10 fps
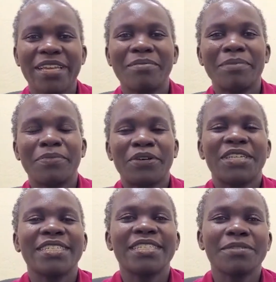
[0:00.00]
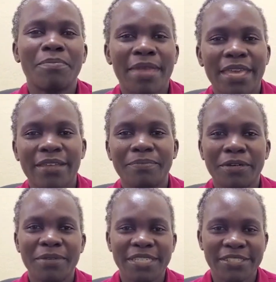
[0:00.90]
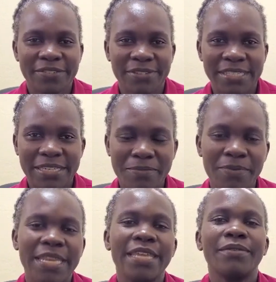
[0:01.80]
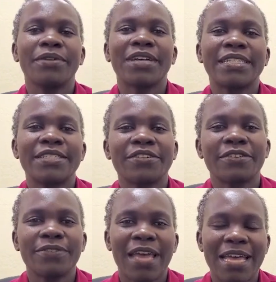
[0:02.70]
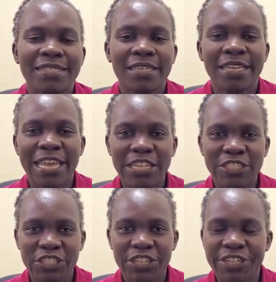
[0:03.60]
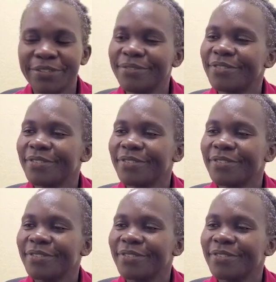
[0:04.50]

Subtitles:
I'm employed at the Jamaica Public Service Company, where I serve as an engineer.